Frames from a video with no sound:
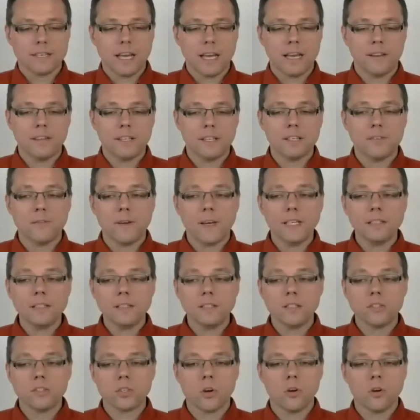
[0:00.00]
And the
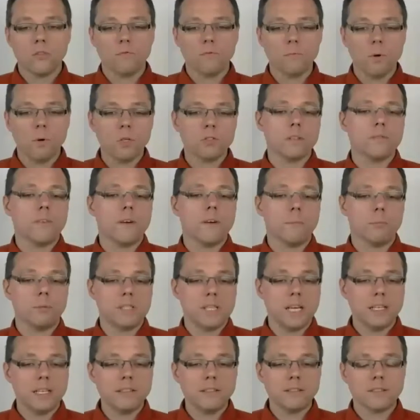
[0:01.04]
advantage of most of our
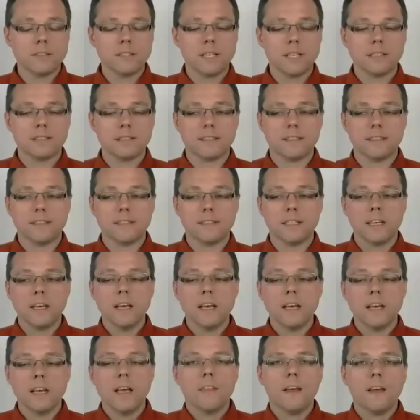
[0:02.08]
potentiostats is
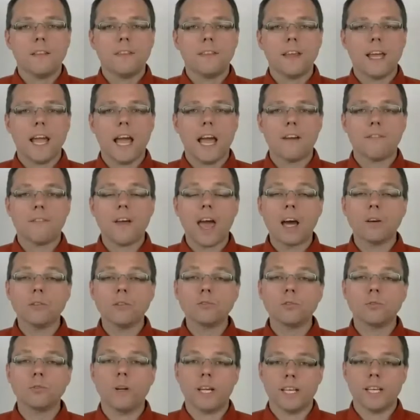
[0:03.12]
that they have
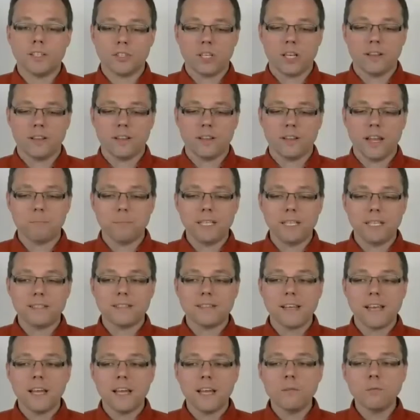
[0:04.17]
auto-ranging. That means
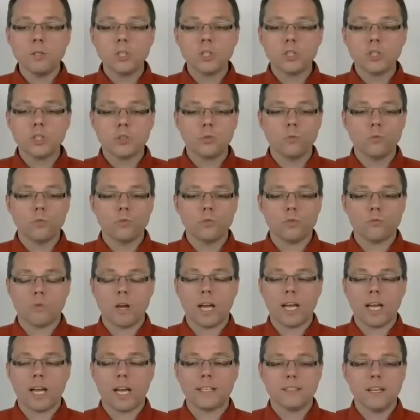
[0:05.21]
they will choose the
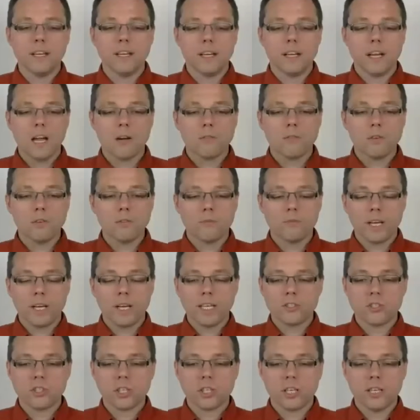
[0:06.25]
right current
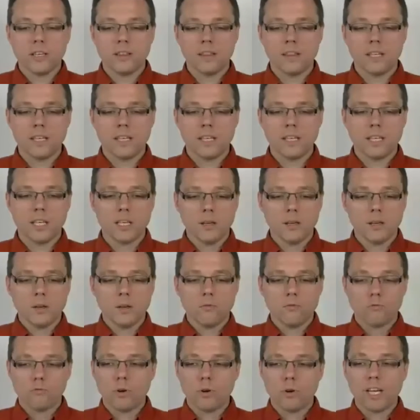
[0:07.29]
range in the
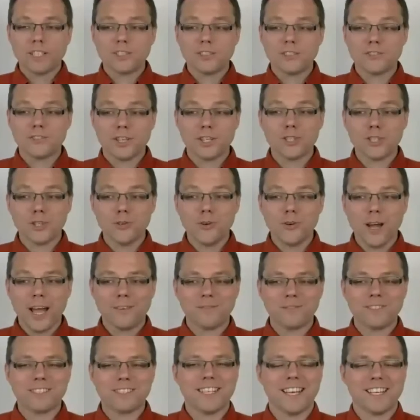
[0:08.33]
range that you have
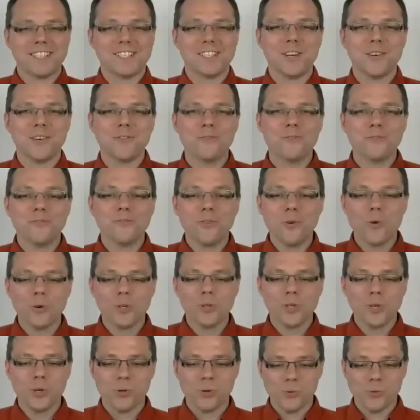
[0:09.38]
set for
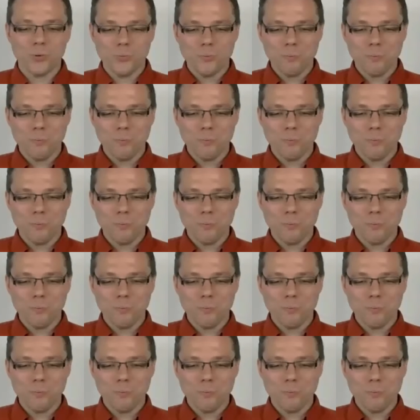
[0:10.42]
you.